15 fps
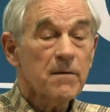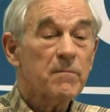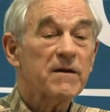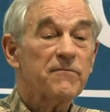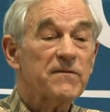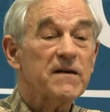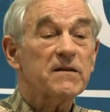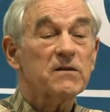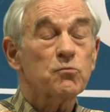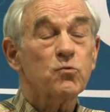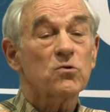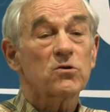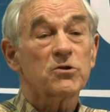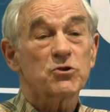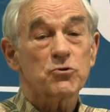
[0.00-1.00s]
But if it
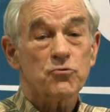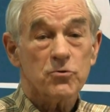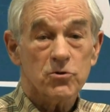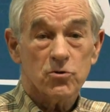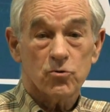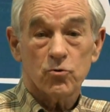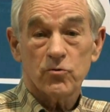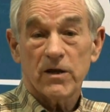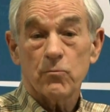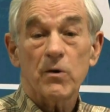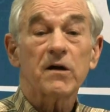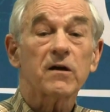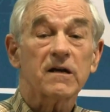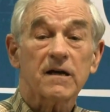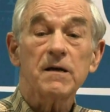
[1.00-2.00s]
were true that
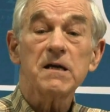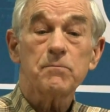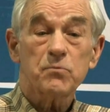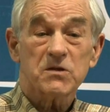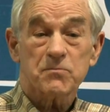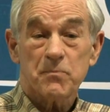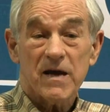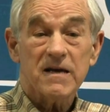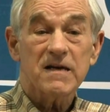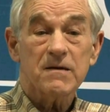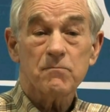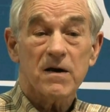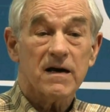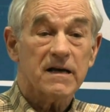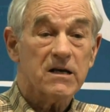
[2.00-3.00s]
we could keep
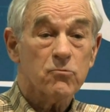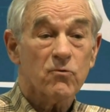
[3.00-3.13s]
spending money,